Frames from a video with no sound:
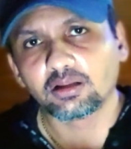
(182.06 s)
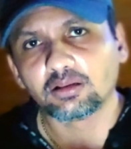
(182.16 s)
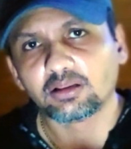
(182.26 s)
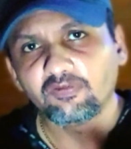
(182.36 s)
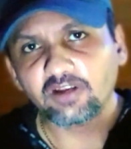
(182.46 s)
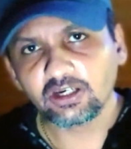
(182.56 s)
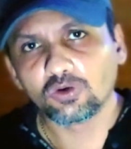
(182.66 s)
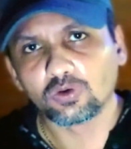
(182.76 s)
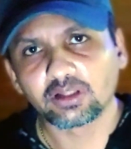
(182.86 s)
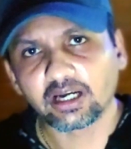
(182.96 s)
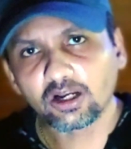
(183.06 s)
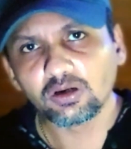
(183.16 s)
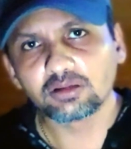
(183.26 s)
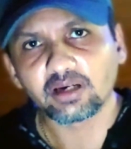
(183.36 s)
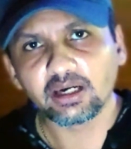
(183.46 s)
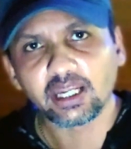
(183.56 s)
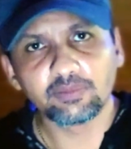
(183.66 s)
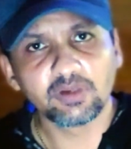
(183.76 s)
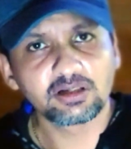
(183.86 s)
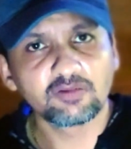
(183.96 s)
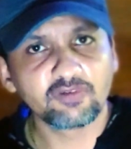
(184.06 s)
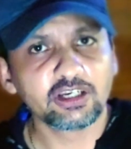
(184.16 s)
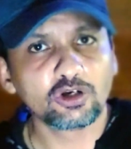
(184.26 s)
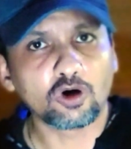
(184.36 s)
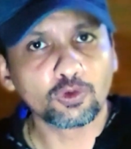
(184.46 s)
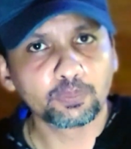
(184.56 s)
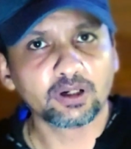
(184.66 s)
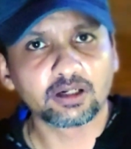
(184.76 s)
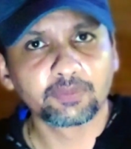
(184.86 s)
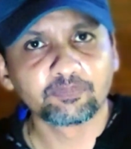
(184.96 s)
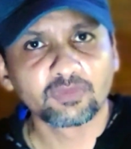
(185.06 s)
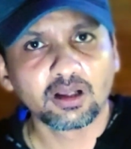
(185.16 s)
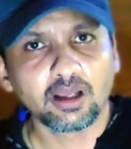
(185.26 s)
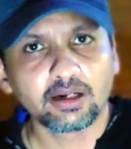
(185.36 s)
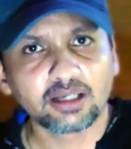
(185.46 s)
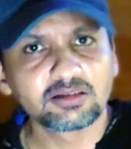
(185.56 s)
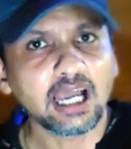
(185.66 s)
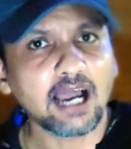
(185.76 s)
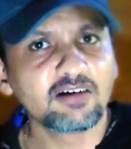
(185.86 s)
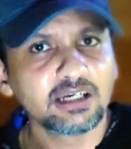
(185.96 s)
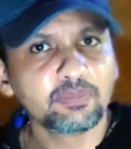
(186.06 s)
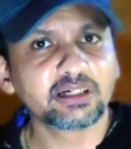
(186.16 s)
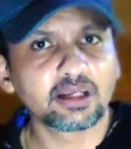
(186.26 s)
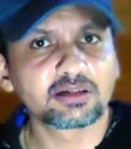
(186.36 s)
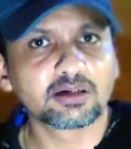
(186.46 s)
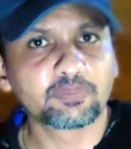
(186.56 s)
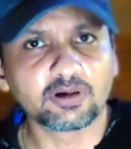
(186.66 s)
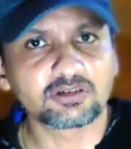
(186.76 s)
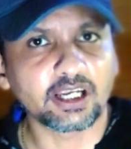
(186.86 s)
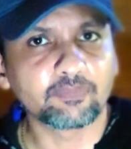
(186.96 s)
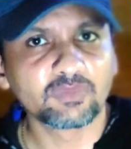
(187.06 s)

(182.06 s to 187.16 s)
the regular 3D animation video output doesn't have a limitation per se.